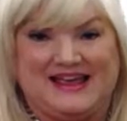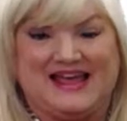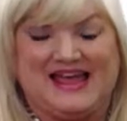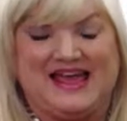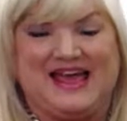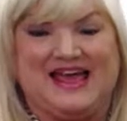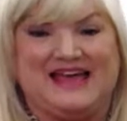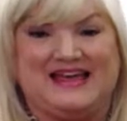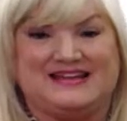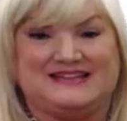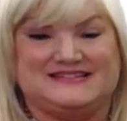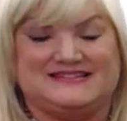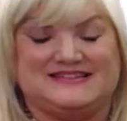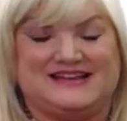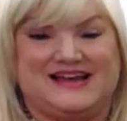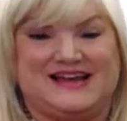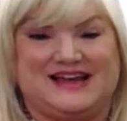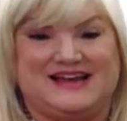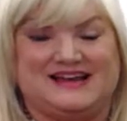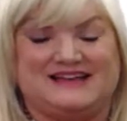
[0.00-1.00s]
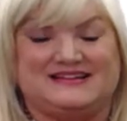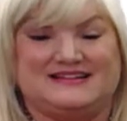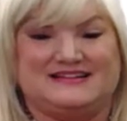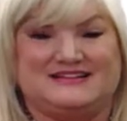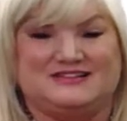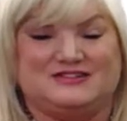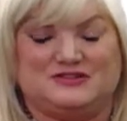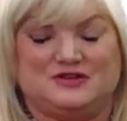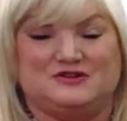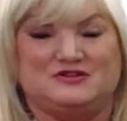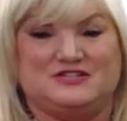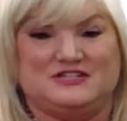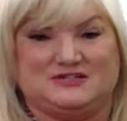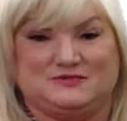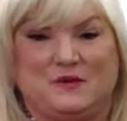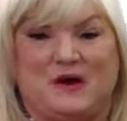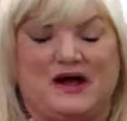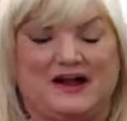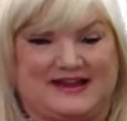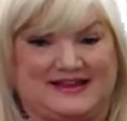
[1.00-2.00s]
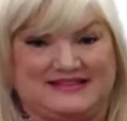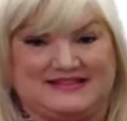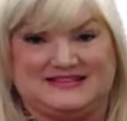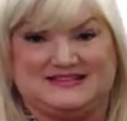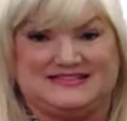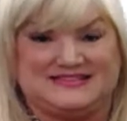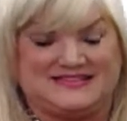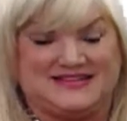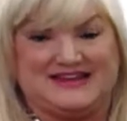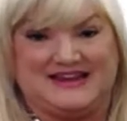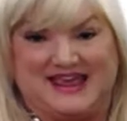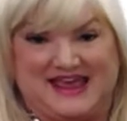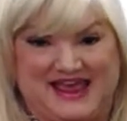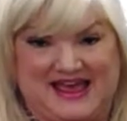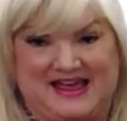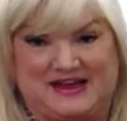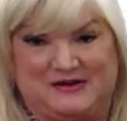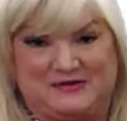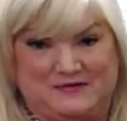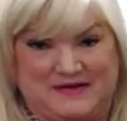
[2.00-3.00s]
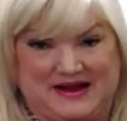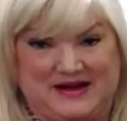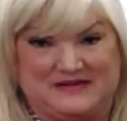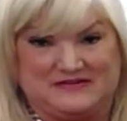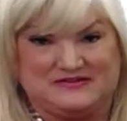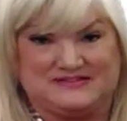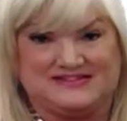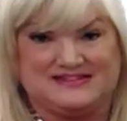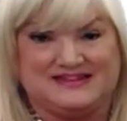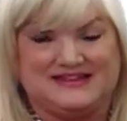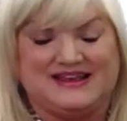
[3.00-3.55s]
And so she's walking this tin can around,